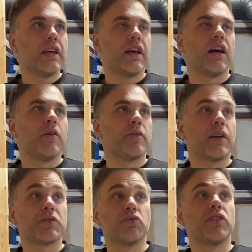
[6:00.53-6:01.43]
It
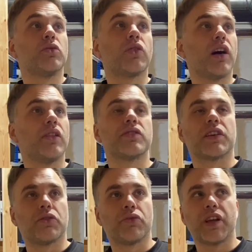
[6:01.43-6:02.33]
comes in really cool colors
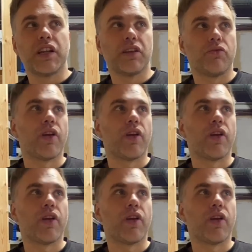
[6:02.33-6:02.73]
like green and